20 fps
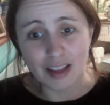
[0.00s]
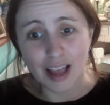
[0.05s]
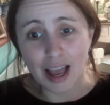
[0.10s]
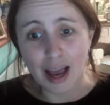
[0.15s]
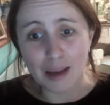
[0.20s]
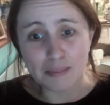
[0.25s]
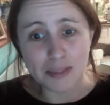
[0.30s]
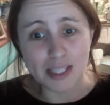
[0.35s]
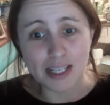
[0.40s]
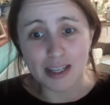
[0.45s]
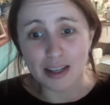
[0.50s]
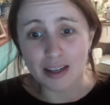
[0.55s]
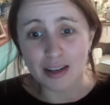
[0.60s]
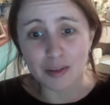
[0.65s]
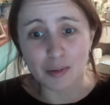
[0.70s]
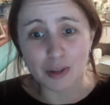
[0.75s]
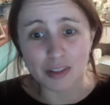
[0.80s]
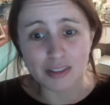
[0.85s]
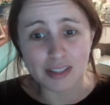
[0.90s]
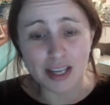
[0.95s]
Absolutely
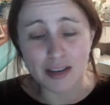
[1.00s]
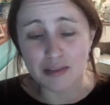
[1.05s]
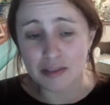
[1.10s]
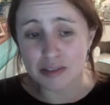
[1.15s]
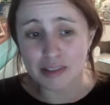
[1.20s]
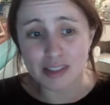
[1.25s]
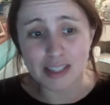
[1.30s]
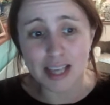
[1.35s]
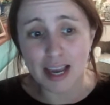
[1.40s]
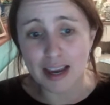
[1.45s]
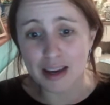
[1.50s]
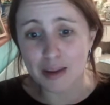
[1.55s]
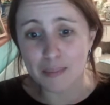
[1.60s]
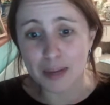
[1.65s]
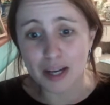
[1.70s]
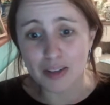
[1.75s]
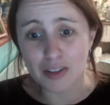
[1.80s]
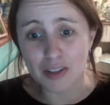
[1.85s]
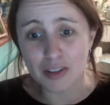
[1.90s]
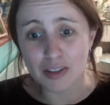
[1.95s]
what Sarah was saying
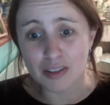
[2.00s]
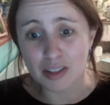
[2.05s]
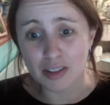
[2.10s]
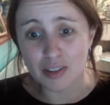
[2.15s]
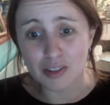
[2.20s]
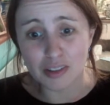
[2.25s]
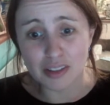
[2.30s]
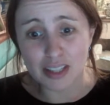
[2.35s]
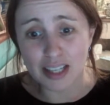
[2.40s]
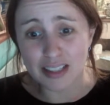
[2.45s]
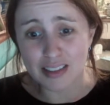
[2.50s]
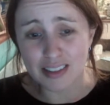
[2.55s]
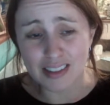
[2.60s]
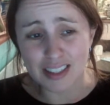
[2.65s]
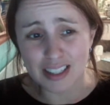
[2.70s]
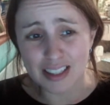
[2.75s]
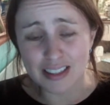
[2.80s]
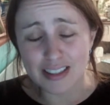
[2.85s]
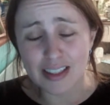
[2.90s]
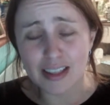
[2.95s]
about using your
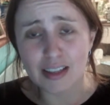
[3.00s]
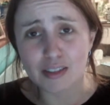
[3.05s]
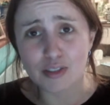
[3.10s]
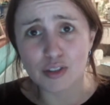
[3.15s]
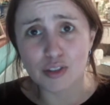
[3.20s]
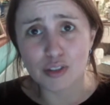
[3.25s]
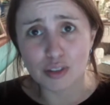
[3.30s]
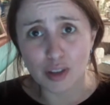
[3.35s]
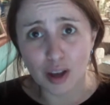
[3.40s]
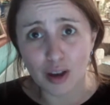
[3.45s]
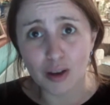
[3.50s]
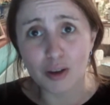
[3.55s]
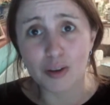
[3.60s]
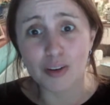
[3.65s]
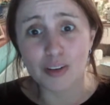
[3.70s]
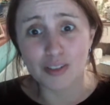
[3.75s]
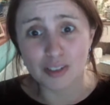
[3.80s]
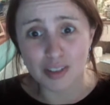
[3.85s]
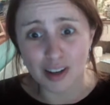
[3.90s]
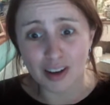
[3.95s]
senses, it's so
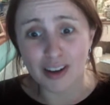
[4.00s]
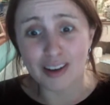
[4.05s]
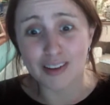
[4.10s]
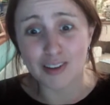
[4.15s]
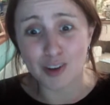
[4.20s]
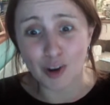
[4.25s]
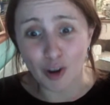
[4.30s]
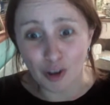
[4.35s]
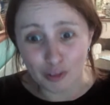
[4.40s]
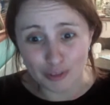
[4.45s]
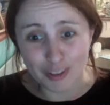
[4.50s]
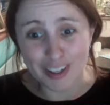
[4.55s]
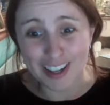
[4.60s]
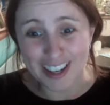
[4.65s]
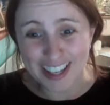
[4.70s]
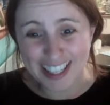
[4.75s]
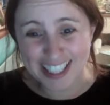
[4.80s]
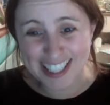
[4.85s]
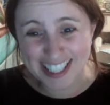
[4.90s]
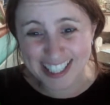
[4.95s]
darn
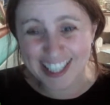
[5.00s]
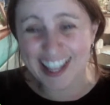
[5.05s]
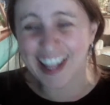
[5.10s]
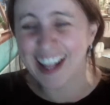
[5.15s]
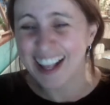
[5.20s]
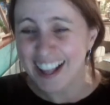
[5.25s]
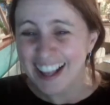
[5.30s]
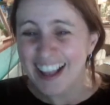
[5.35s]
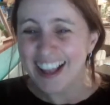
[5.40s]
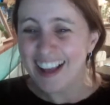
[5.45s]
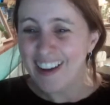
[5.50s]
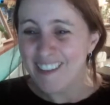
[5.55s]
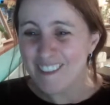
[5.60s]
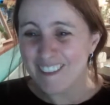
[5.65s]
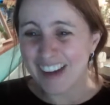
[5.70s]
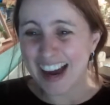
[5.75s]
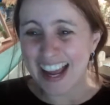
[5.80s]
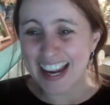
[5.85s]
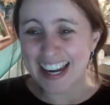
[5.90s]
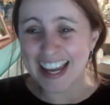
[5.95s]
obvious
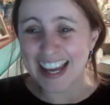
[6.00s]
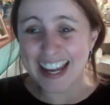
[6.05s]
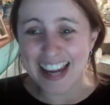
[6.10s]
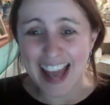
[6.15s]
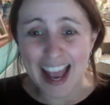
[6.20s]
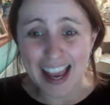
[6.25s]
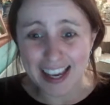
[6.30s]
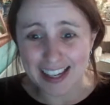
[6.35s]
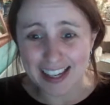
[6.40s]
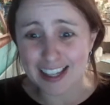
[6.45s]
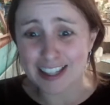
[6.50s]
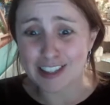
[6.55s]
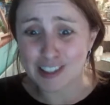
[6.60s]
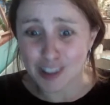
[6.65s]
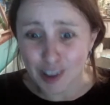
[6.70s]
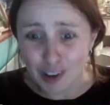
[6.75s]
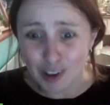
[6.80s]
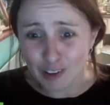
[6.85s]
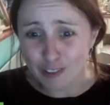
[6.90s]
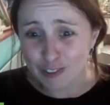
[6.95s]
when an egg is
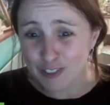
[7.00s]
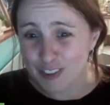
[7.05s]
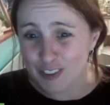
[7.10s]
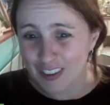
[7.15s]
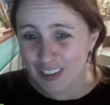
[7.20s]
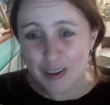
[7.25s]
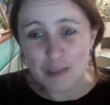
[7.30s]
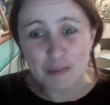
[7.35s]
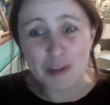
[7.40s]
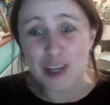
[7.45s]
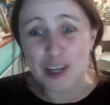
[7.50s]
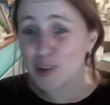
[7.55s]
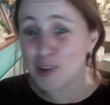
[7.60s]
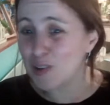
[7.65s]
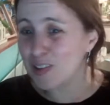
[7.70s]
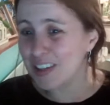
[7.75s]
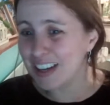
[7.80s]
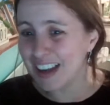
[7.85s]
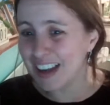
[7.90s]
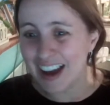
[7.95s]
off. We
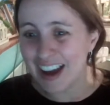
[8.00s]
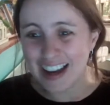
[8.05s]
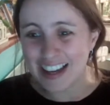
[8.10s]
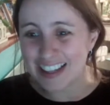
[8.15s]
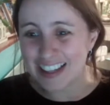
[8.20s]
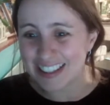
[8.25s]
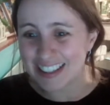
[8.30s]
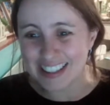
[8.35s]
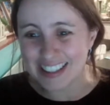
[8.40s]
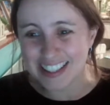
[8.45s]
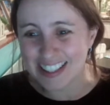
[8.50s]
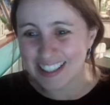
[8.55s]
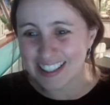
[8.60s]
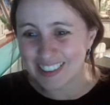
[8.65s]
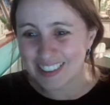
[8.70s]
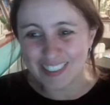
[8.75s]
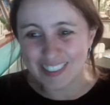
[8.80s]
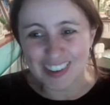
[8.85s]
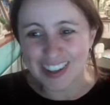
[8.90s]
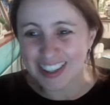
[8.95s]
all learned
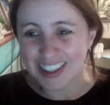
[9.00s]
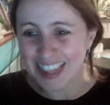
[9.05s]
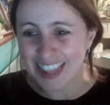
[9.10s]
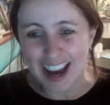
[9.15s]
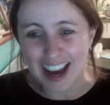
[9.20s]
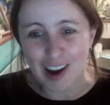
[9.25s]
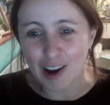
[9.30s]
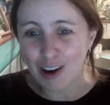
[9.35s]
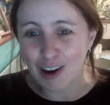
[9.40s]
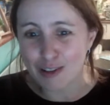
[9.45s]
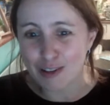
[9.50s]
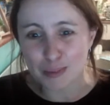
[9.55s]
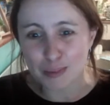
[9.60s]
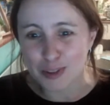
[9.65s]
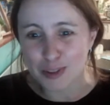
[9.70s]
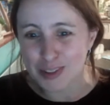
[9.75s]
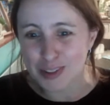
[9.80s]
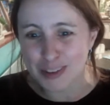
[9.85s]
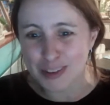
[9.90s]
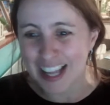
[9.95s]
what that horrible
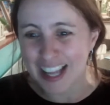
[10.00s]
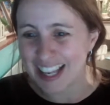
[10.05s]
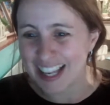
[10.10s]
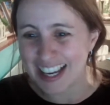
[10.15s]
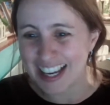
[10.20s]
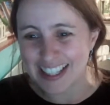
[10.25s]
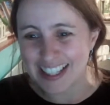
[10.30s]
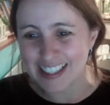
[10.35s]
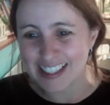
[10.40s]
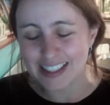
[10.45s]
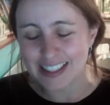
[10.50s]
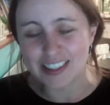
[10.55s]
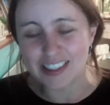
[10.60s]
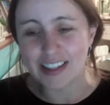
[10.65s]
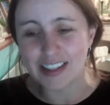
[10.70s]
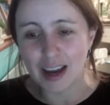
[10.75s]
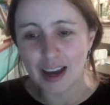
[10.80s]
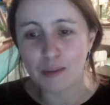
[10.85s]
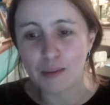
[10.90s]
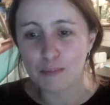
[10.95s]
smell is,
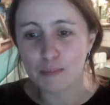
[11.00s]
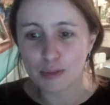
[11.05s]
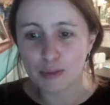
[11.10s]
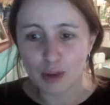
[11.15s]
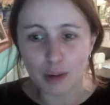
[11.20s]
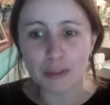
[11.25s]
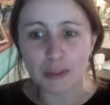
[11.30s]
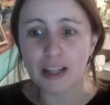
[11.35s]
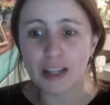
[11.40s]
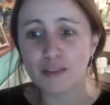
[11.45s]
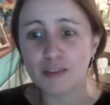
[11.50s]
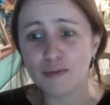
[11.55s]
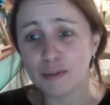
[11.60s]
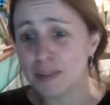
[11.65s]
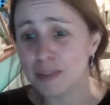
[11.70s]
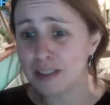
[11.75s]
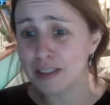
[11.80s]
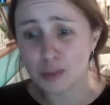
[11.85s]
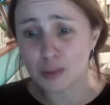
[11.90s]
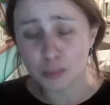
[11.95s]
probably from
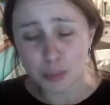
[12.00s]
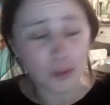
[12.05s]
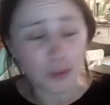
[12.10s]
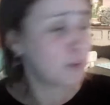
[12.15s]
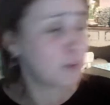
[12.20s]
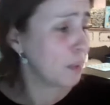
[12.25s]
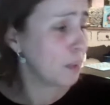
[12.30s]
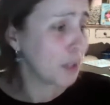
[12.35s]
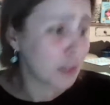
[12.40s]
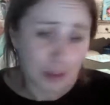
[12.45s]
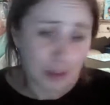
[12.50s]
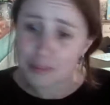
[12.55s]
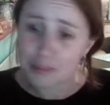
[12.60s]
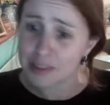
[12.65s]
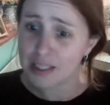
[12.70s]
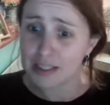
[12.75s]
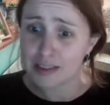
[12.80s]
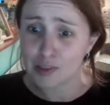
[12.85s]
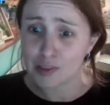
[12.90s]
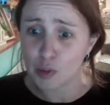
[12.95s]
little boys' bottoms
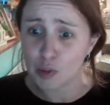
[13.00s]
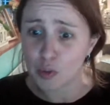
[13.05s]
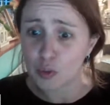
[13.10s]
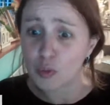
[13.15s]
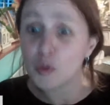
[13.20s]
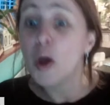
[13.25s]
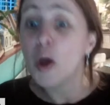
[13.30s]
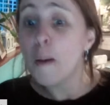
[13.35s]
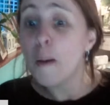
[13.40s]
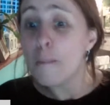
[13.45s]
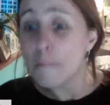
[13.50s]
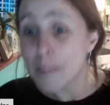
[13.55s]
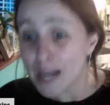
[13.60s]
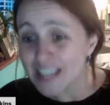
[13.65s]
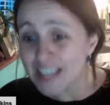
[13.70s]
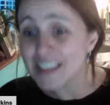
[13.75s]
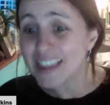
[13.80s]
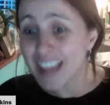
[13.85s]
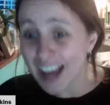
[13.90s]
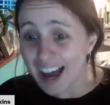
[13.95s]
at school.
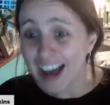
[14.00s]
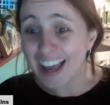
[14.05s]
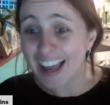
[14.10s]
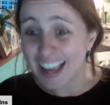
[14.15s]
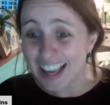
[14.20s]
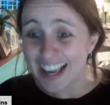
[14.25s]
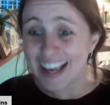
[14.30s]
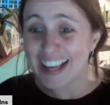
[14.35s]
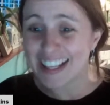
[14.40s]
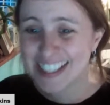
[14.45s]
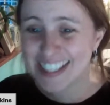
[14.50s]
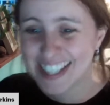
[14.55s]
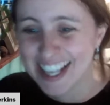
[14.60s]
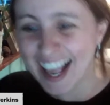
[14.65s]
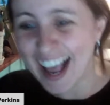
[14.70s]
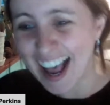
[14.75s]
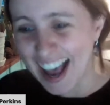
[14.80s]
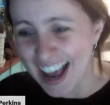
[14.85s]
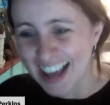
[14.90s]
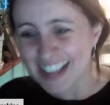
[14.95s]
But that is,
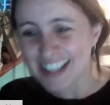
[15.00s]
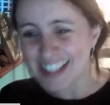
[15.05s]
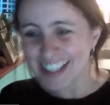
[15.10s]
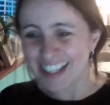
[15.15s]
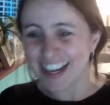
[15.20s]
that